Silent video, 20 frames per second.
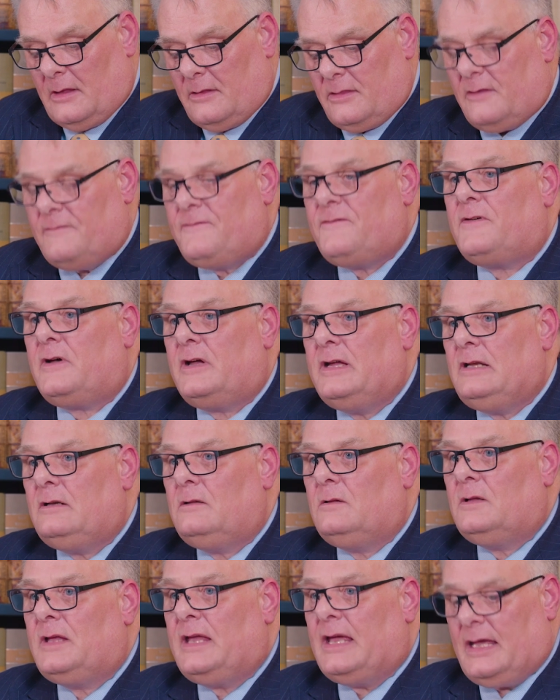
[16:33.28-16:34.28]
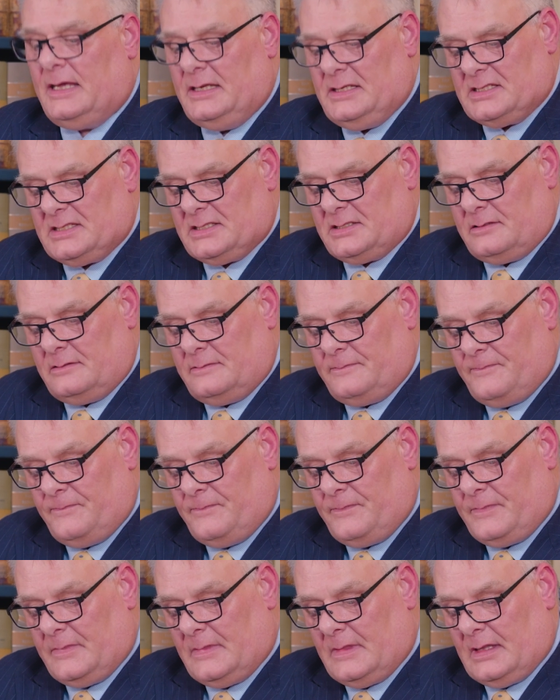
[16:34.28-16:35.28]
The final case
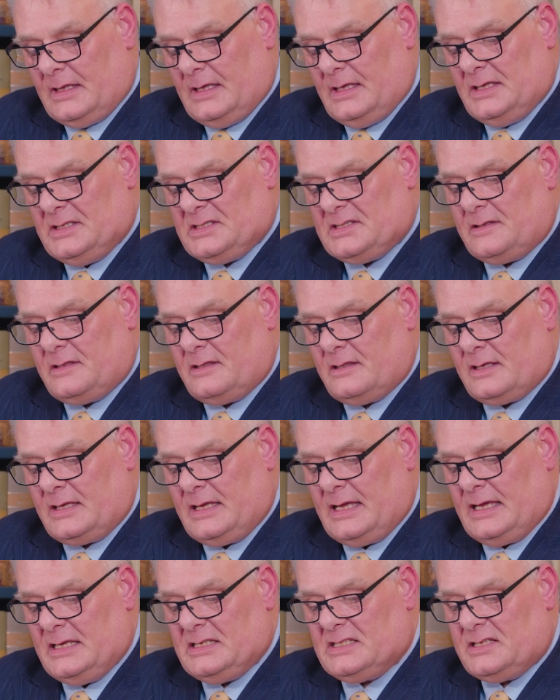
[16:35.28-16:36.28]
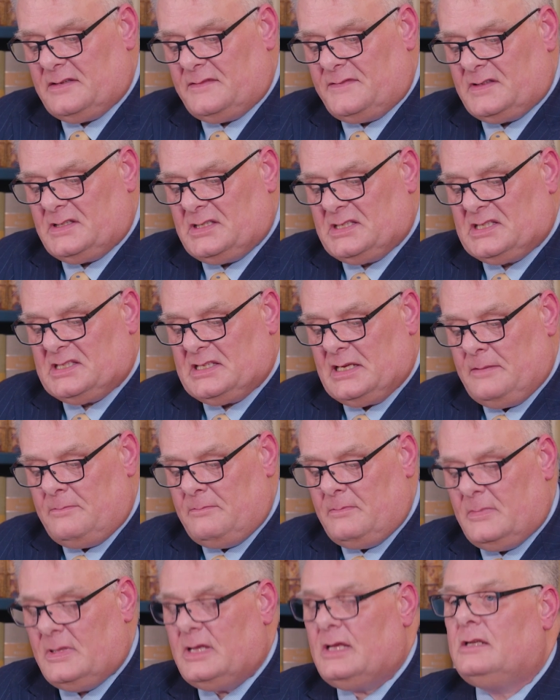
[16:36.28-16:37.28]
is the case of
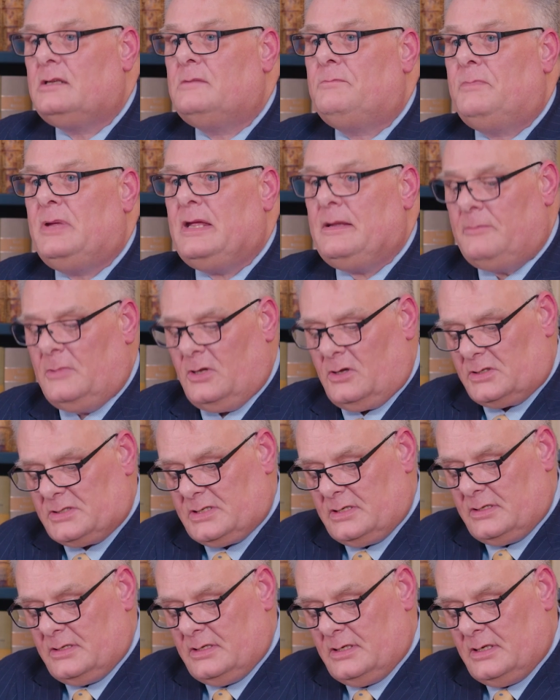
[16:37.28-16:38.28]
Sim and Pimlott,